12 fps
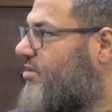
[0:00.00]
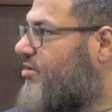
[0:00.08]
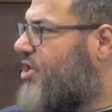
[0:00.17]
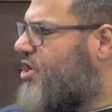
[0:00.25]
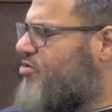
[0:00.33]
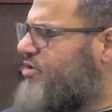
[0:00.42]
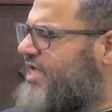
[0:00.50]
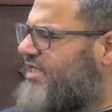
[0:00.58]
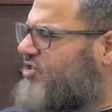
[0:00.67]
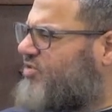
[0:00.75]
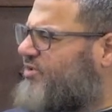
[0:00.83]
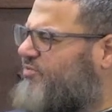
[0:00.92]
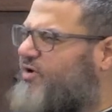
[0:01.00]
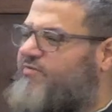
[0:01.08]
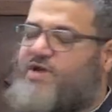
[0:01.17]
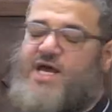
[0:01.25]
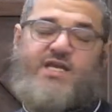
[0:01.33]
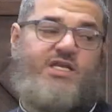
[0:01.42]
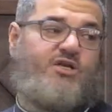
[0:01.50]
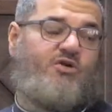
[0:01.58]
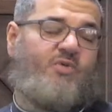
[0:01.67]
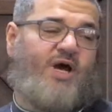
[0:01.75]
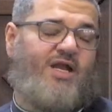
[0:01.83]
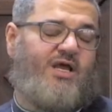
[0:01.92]
No, he has to be perfect. And you
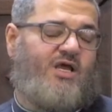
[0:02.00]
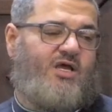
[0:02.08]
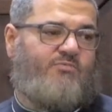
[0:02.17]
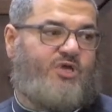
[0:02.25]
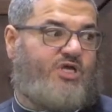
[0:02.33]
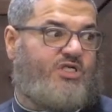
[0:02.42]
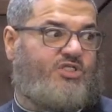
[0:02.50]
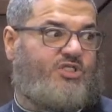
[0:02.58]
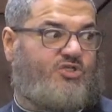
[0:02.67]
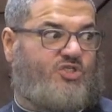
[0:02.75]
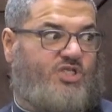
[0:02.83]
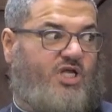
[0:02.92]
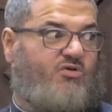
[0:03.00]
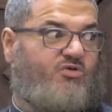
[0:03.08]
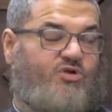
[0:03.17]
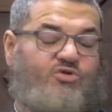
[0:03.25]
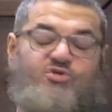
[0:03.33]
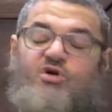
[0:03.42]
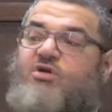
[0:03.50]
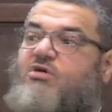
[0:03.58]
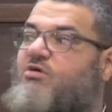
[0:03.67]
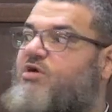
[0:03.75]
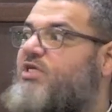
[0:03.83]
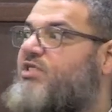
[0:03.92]
know what? Because your son or your
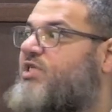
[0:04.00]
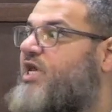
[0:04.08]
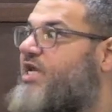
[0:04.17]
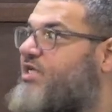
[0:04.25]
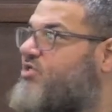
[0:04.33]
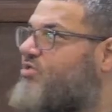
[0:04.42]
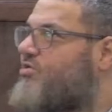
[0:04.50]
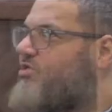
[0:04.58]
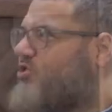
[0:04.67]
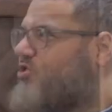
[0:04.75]
daughter is A students